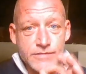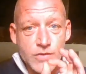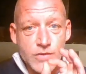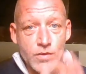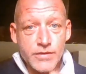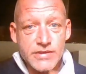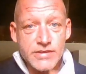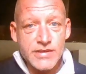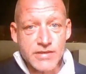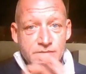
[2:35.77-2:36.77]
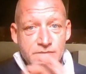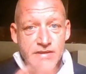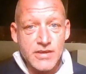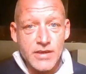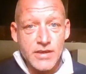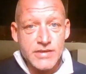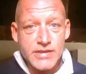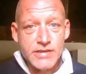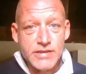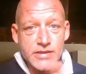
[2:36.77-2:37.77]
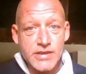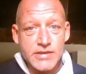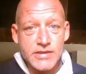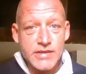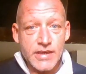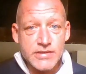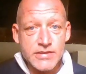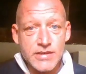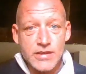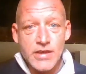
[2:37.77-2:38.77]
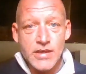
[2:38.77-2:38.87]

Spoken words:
quarantines can be targeted and things can start,